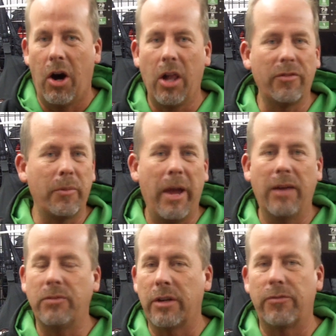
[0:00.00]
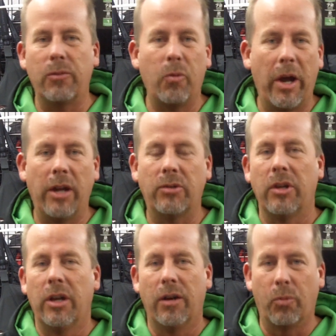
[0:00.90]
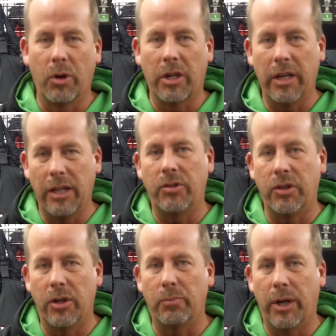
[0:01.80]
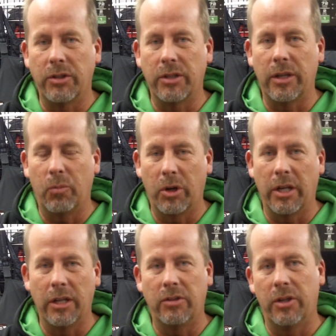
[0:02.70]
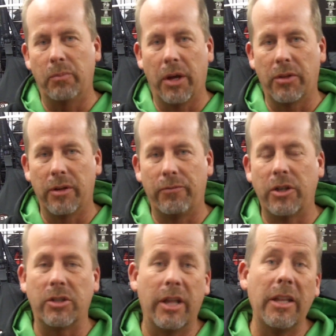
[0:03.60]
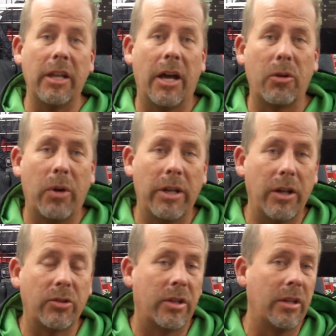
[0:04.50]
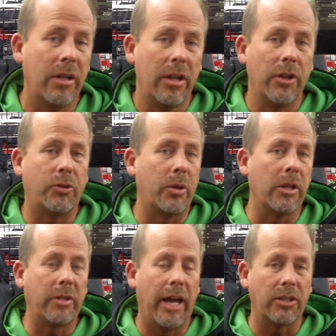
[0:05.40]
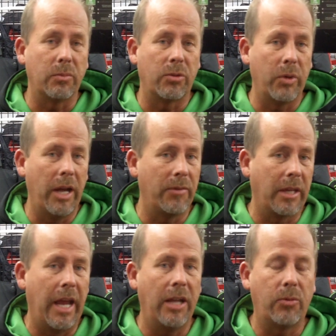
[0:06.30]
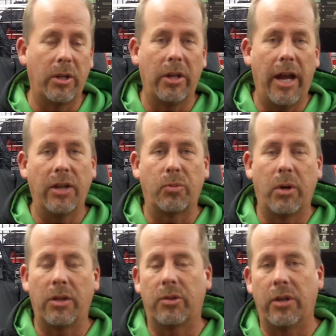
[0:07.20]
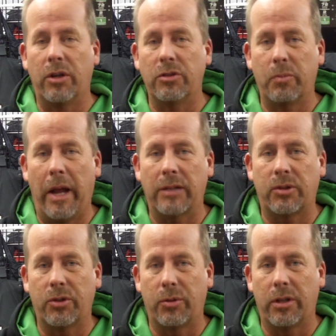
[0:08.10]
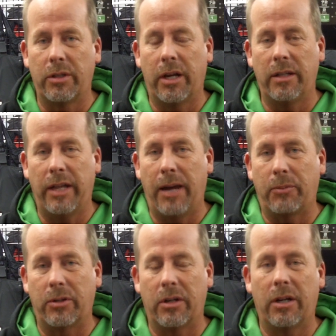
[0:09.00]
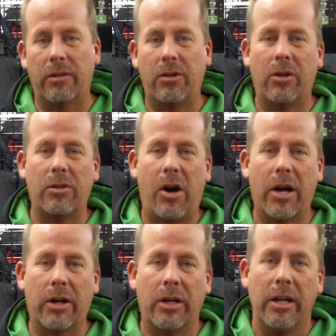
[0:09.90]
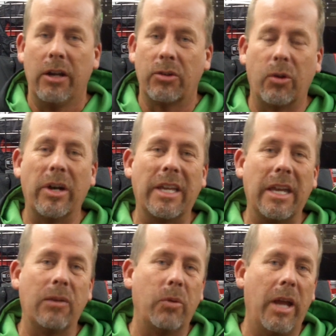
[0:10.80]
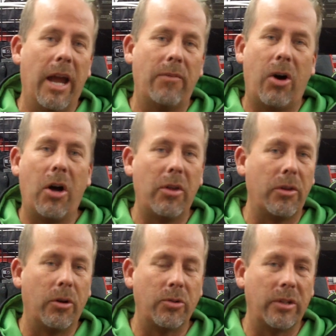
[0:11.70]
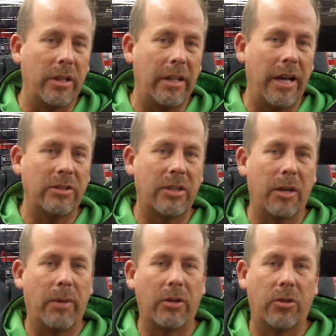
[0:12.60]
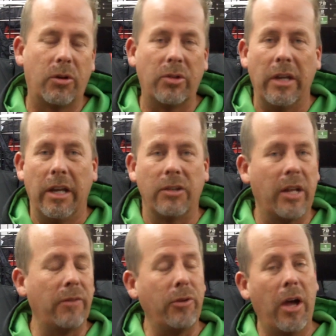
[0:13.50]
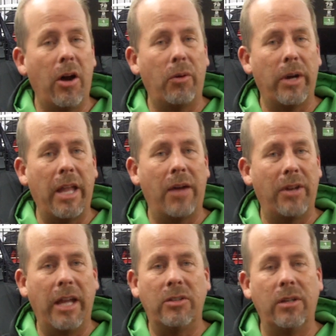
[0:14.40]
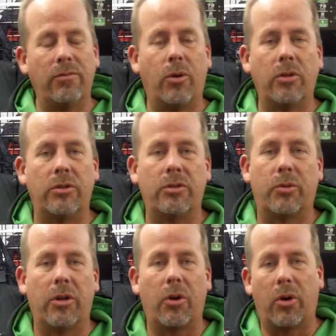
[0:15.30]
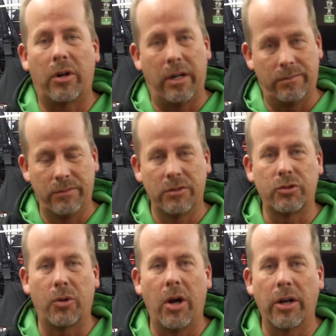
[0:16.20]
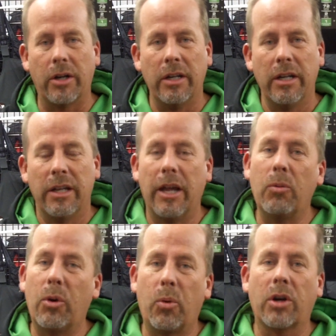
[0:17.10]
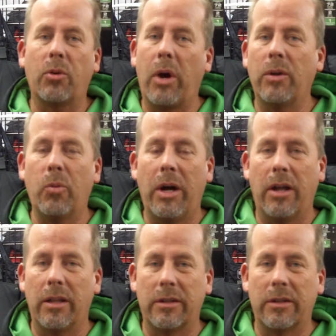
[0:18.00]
All of them have different ways of working into your budget and working into your method of fishing. Then the other one is the drill attachments. We have the K-Drill as well as the Nils Master drill adapter auger. So again, we have all those. And the nice thing about those is that if you already have an 18-volt drill or stronger, it will work quite well.